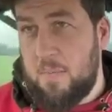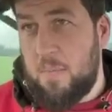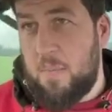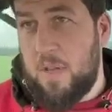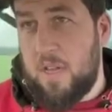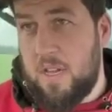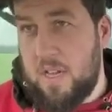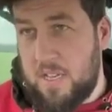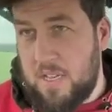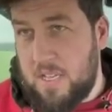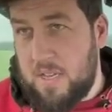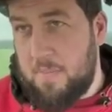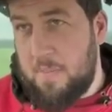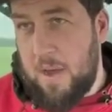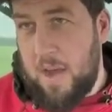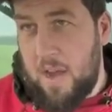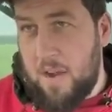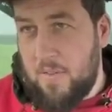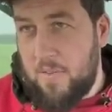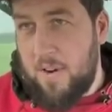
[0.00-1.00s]
because the
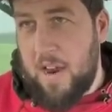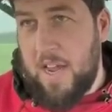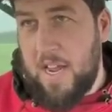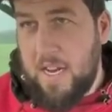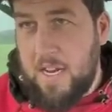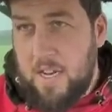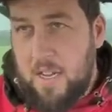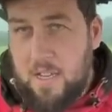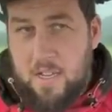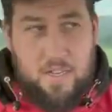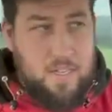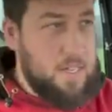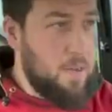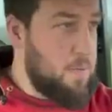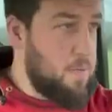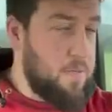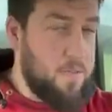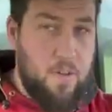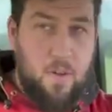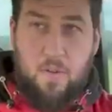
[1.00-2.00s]
amount of rain that
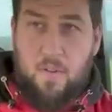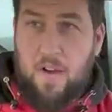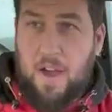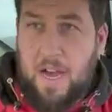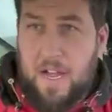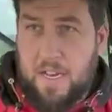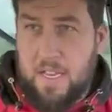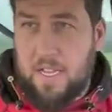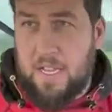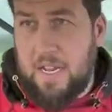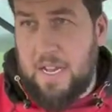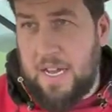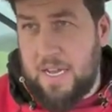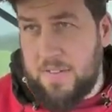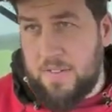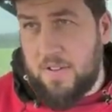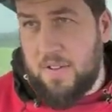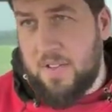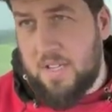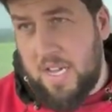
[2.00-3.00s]
some of you have had in the last
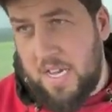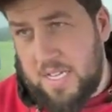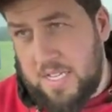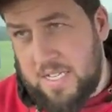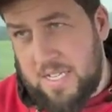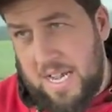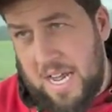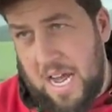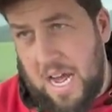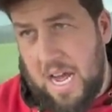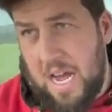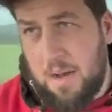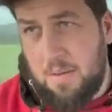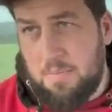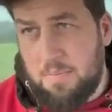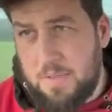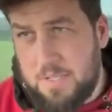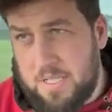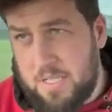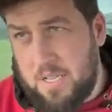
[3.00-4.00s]
few days is
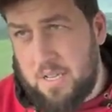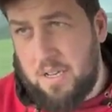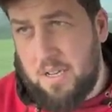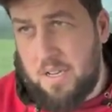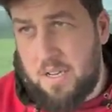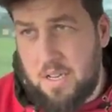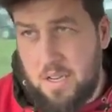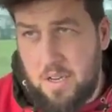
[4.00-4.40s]
absolutely